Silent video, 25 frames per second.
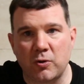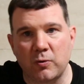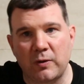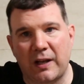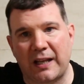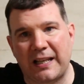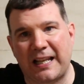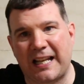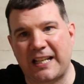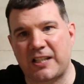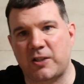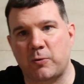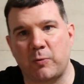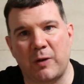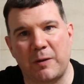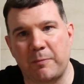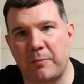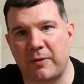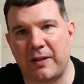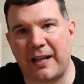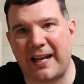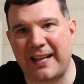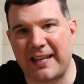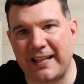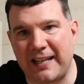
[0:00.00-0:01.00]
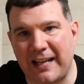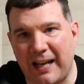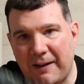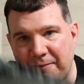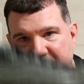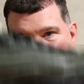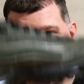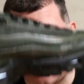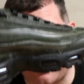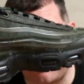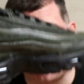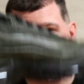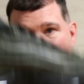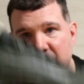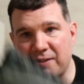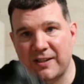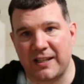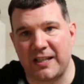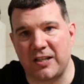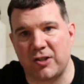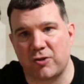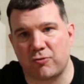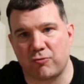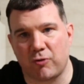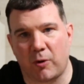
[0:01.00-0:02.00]
do that last week, but I didn't have time because
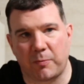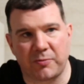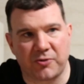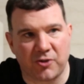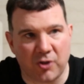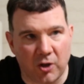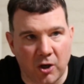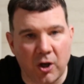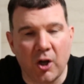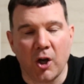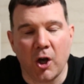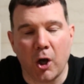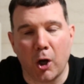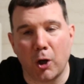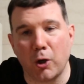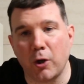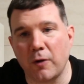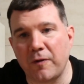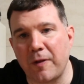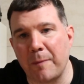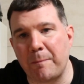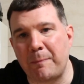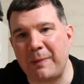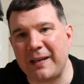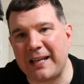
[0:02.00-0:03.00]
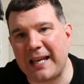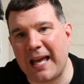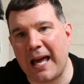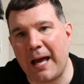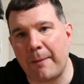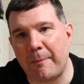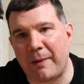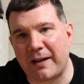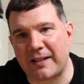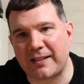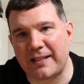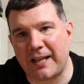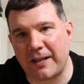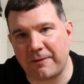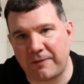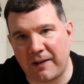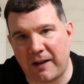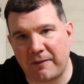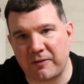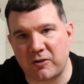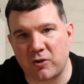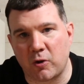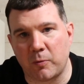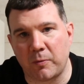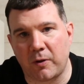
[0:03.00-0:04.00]
these dropped. So another big Air Max 95
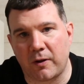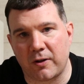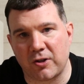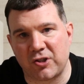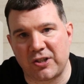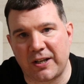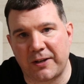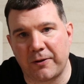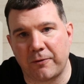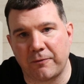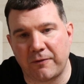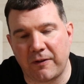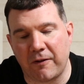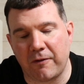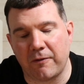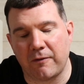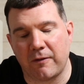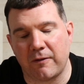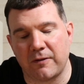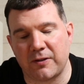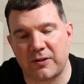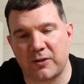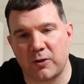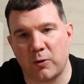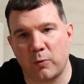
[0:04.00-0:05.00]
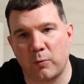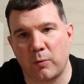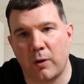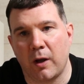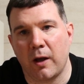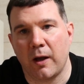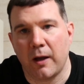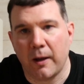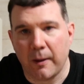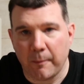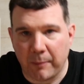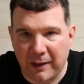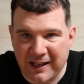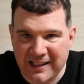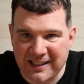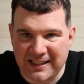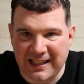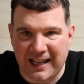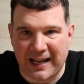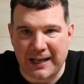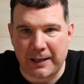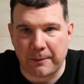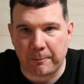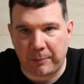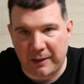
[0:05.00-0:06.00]
is coming on the channel very, very soon. Please
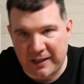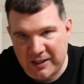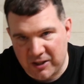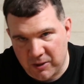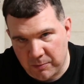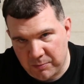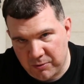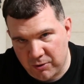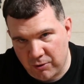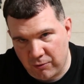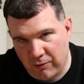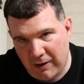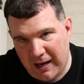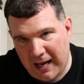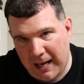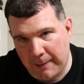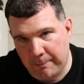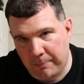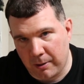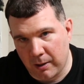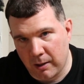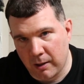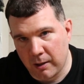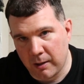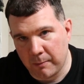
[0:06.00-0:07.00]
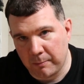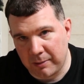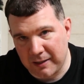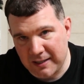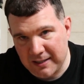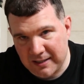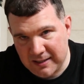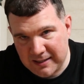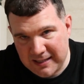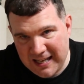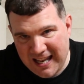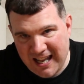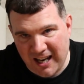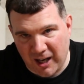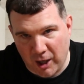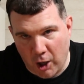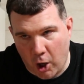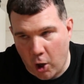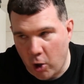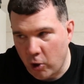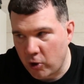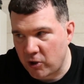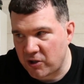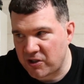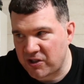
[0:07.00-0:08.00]
like, please subscribe, please stay
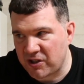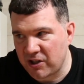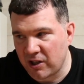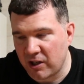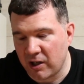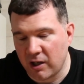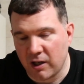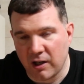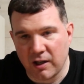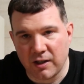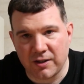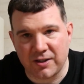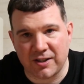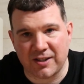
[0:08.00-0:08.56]
locked to